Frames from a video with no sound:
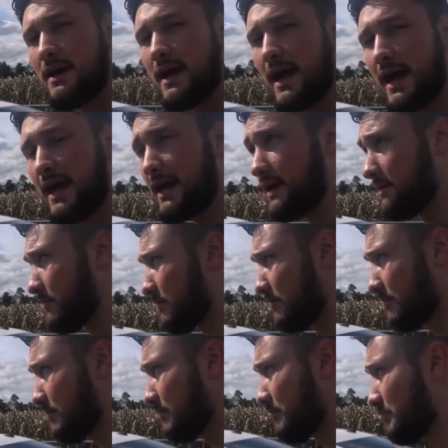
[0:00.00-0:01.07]

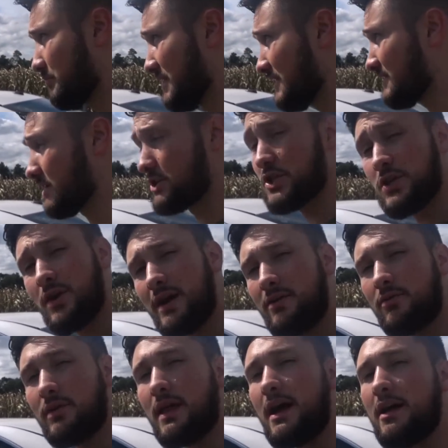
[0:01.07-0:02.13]
and be such a great
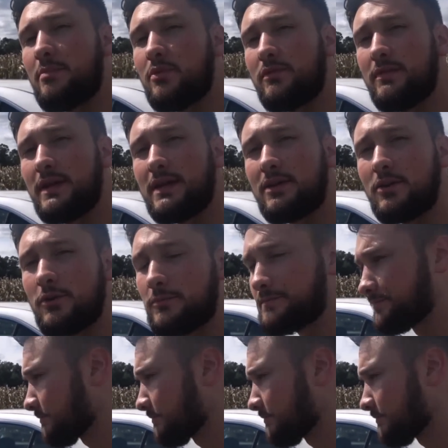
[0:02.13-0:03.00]
and reliable vehicle.